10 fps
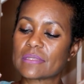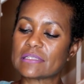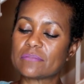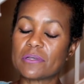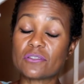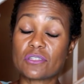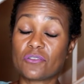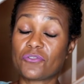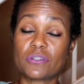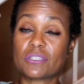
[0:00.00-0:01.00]
It smells
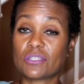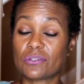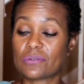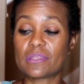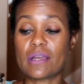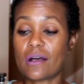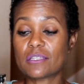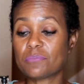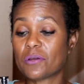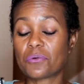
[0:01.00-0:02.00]
different too. They
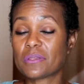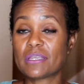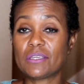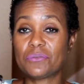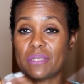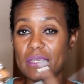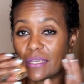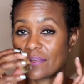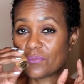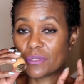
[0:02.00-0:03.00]
all smell really
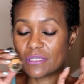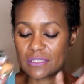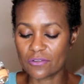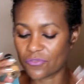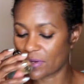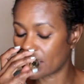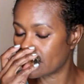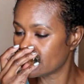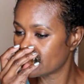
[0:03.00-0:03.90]
unique and really different.